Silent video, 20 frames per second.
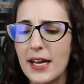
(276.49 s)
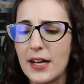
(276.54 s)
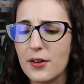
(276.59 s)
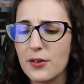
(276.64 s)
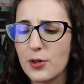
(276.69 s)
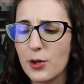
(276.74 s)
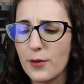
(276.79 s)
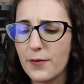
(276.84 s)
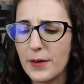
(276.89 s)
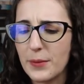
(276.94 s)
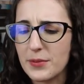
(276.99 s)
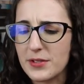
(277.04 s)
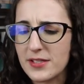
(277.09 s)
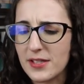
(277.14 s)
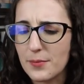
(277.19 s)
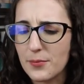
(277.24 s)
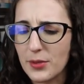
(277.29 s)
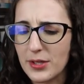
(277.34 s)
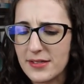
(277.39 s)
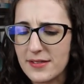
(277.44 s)
I don't know if it was
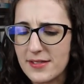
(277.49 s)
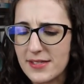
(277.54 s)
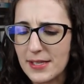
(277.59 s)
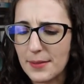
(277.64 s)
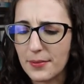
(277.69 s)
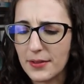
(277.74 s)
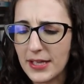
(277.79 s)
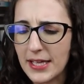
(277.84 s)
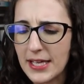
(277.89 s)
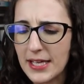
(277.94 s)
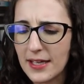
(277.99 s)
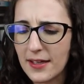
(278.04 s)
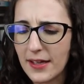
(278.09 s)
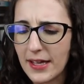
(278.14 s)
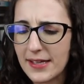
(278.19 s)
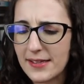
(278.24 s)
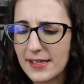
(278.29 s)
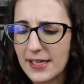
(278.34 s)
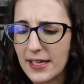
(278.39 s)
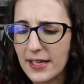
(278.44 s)
someone's sibling.
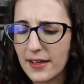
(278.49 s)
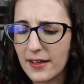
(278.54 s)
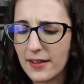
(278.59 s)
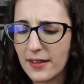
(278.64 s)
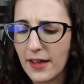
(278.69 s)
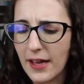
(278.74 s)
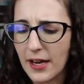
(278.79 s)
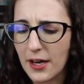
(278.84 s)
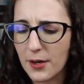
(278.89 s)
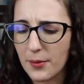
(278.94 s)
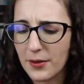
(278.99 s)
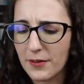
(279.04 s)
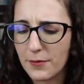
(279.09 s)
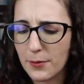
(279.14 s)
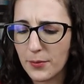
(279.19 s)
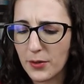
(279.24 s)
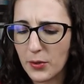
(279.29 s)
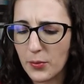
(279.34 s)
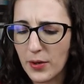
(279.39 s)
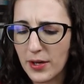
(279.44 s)
Is it the heroine
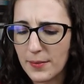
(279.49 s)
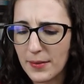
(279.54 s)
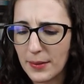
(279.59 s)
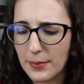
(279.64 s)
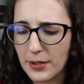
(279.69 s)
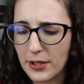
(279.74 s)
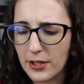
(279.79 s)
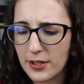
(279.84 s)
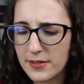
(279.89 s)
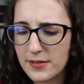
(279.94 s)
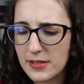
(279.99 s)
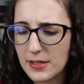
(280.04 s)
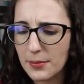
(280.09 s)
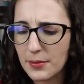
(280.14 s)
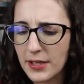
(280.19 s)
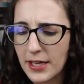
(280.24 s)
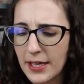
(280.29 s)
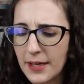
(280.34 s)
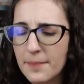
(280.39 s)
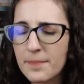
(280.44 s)
from book one, maybe her
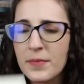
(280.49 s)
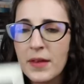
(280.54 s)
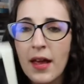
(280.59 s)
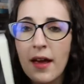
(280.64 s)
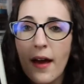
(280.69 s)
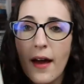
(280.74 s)
sibling?